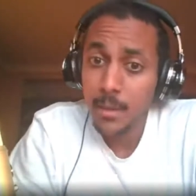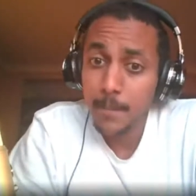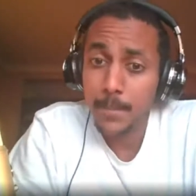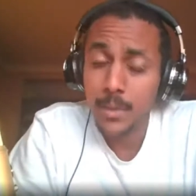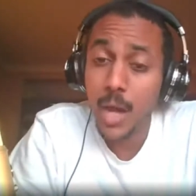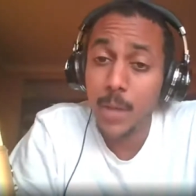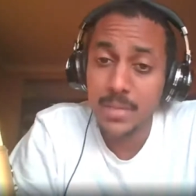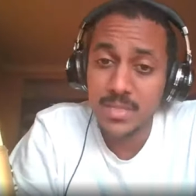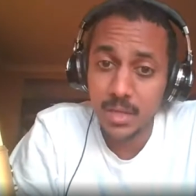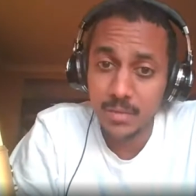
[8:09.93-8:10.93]

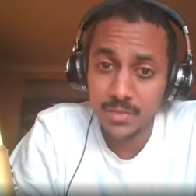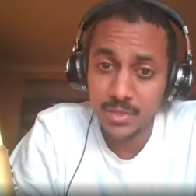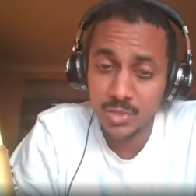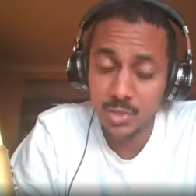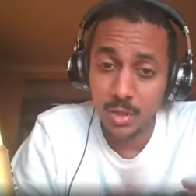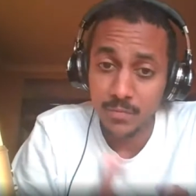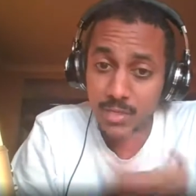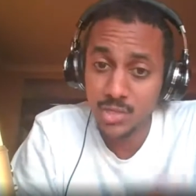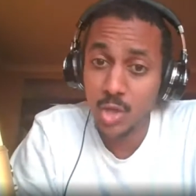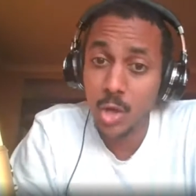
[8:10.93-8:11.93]
copies of the of the
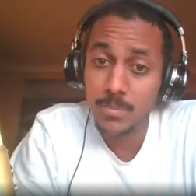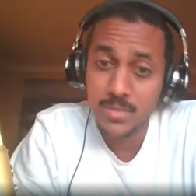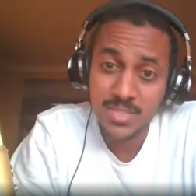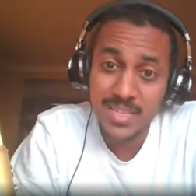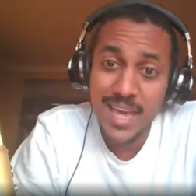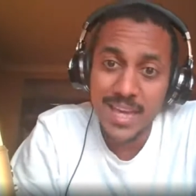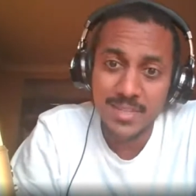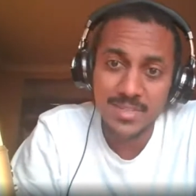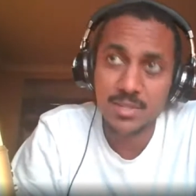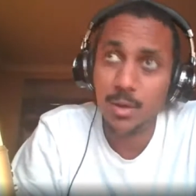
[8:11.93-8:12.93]
Psalms
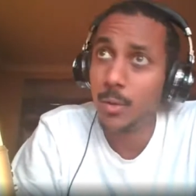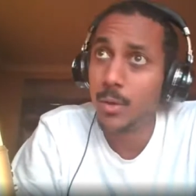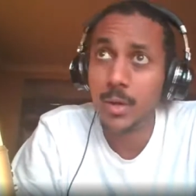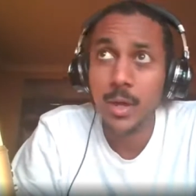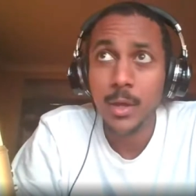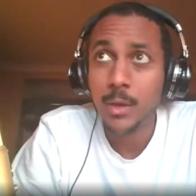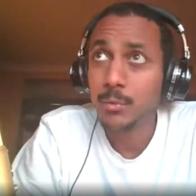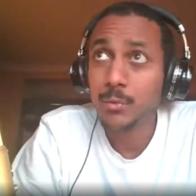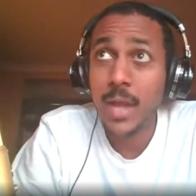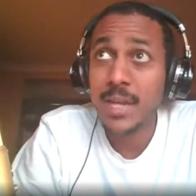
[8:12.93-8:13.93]
text or
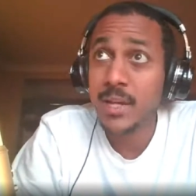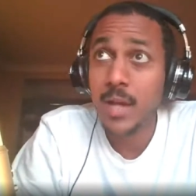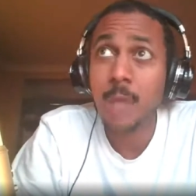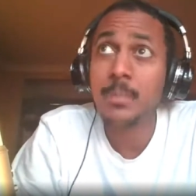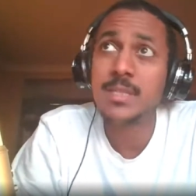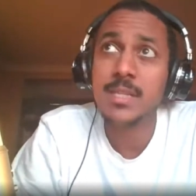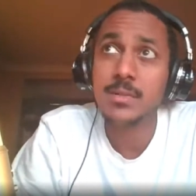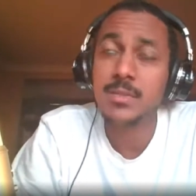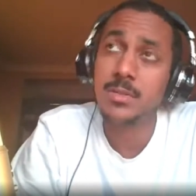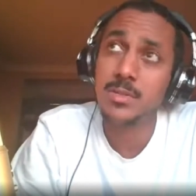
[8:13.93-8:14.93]
writing
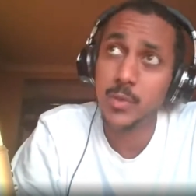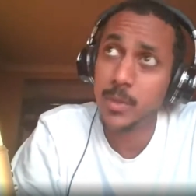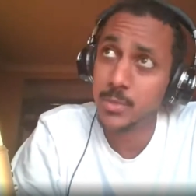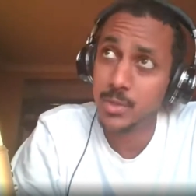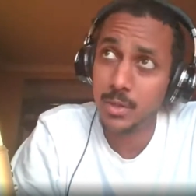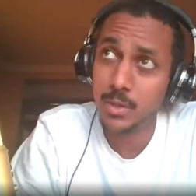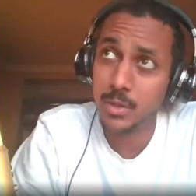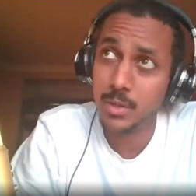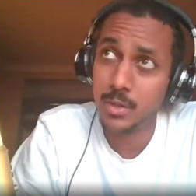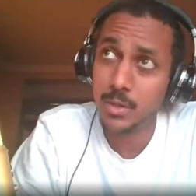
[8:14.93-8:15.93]
commentaries on scripture
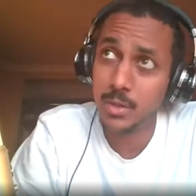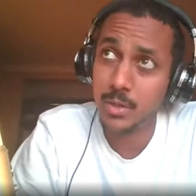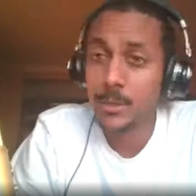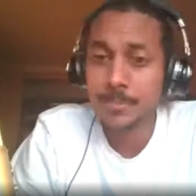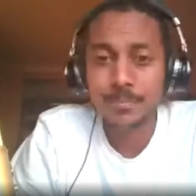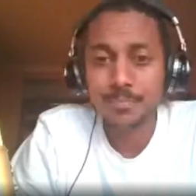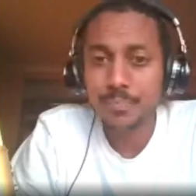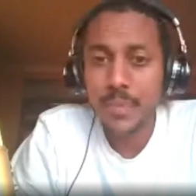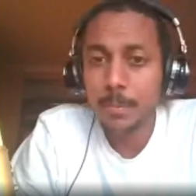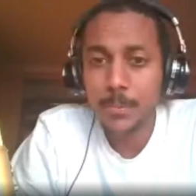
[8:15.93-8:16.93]
or
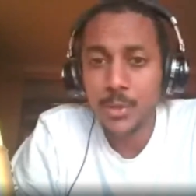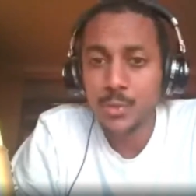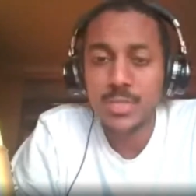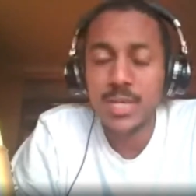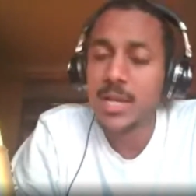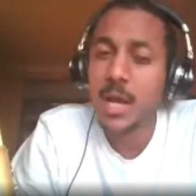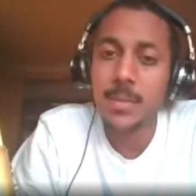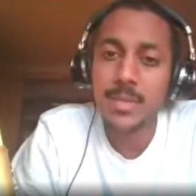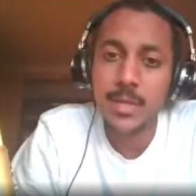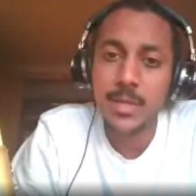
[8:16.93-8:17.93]
producing
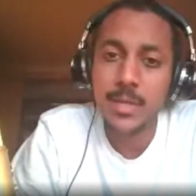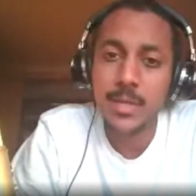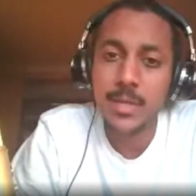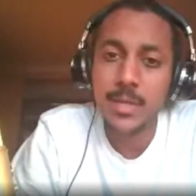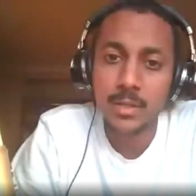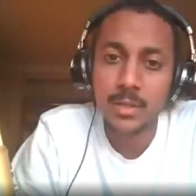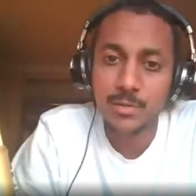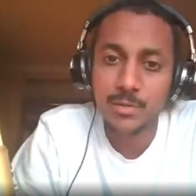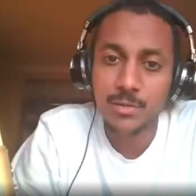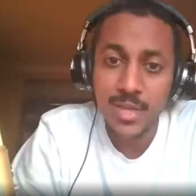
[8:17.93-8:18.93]
commentary on
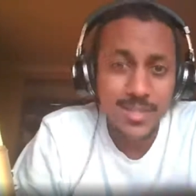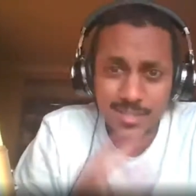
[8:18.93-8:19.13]
liturgies just